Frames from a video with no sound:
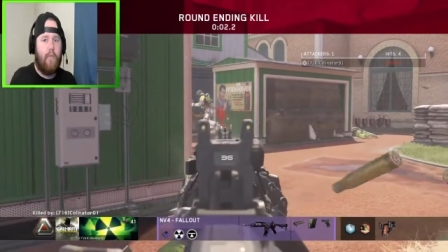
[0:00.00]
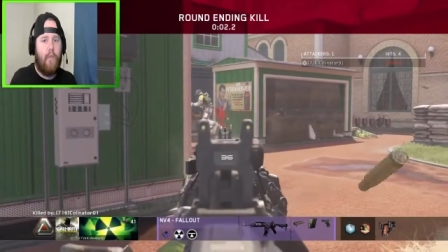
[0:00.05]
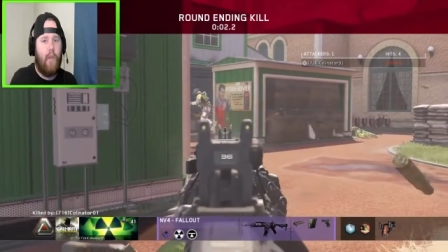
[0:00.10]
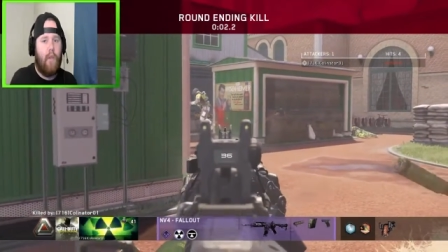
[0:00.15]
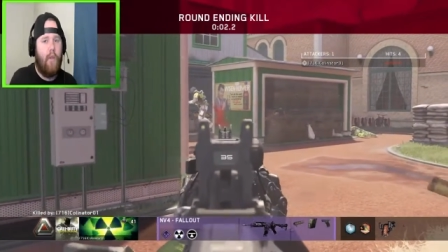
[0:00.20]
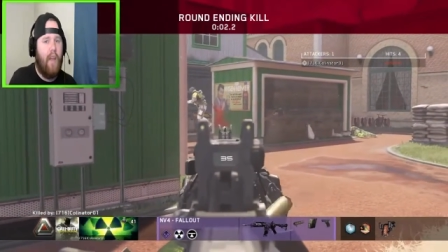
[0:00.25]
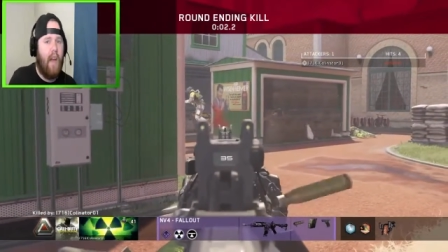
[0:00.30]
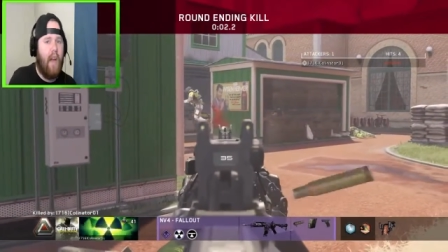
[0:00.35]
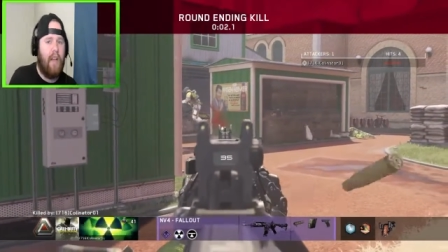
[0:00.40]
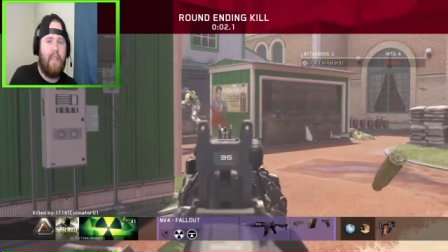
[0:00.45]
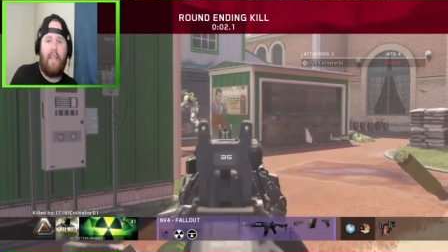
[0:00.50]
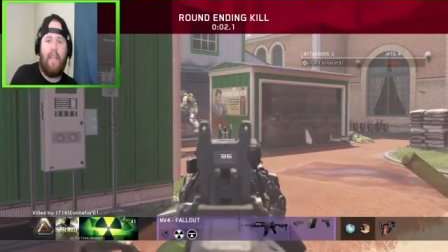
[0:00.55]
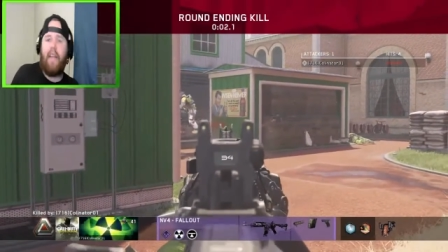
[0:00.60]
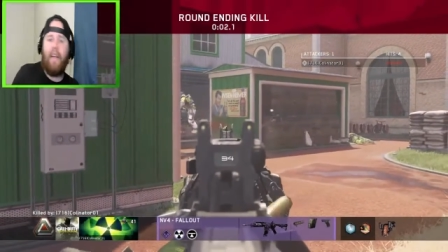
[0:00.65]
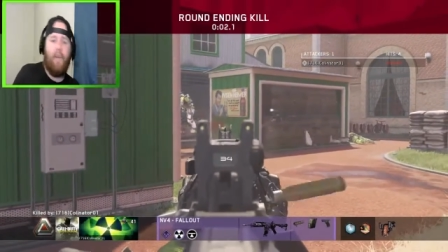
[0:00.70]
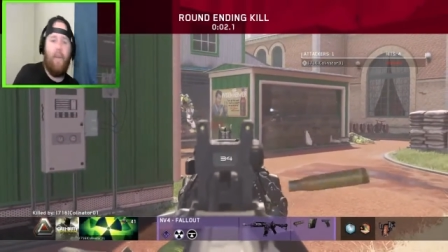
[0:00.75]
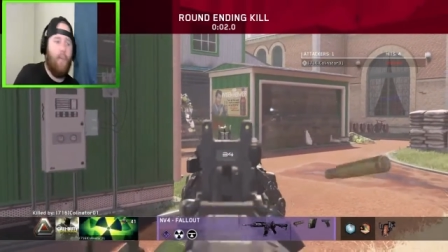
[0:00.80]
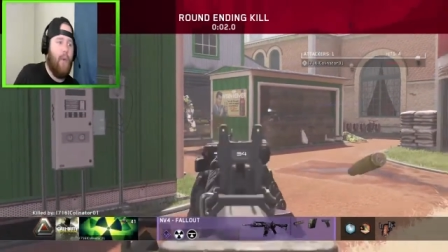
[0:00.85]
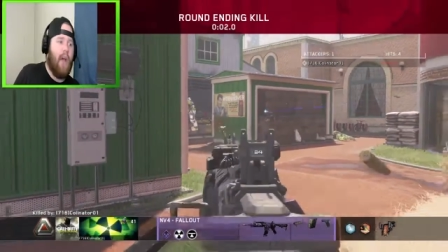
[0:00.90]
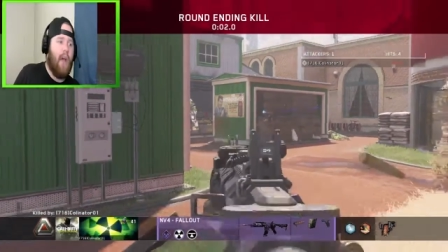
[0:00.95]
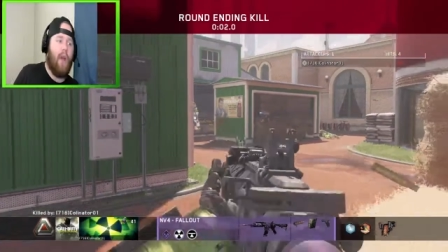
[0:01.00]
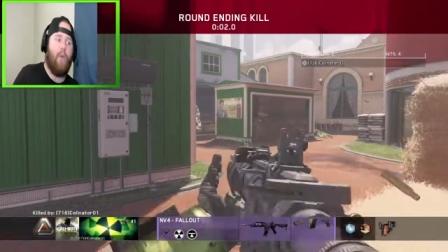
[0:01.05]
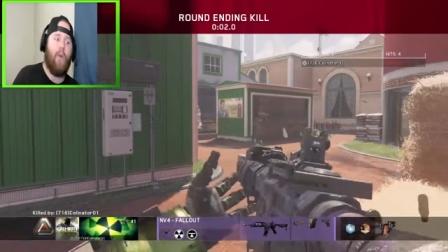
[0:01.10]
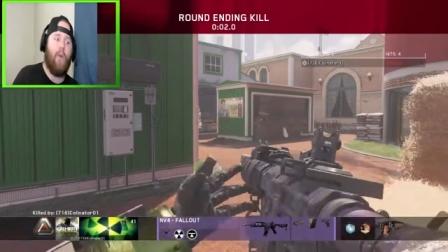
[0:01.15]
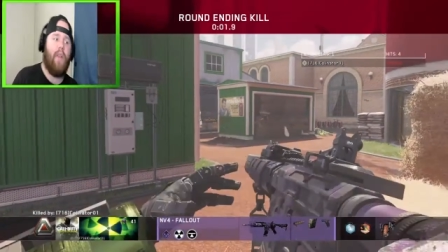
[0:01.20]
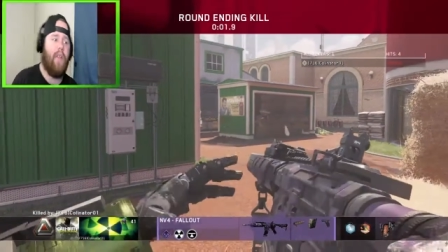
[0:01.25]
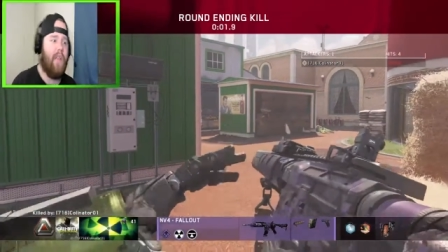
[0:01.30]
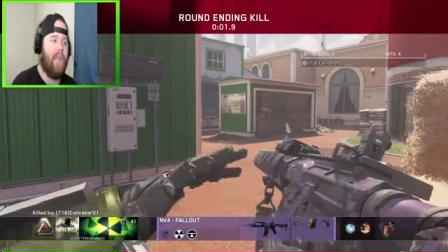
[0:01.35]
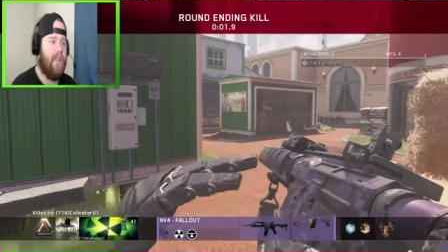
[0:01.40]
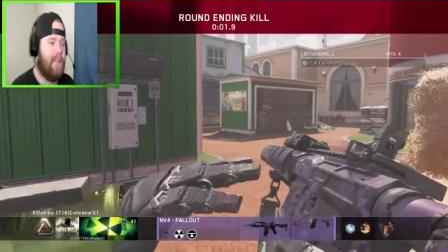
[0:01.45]
You gotta take, you gotta
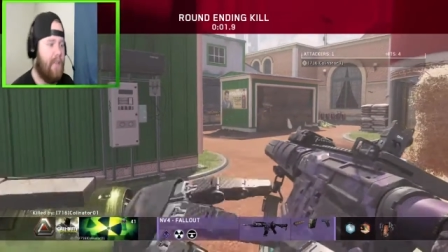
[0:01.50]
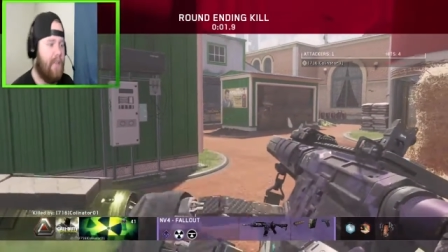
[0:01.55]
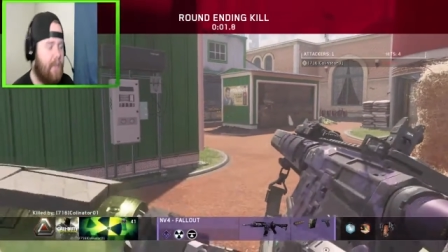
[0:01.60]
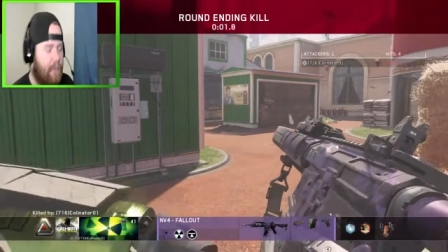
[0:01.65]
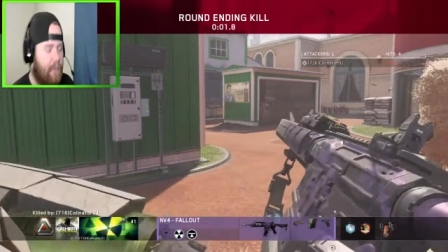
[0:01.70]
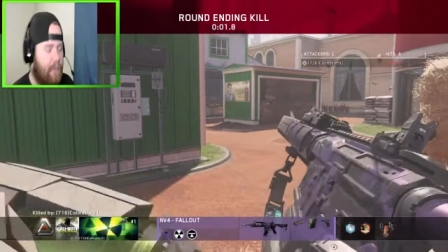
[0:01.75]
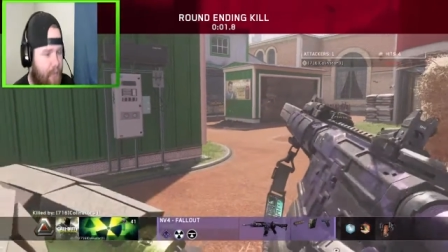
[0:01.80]
win this.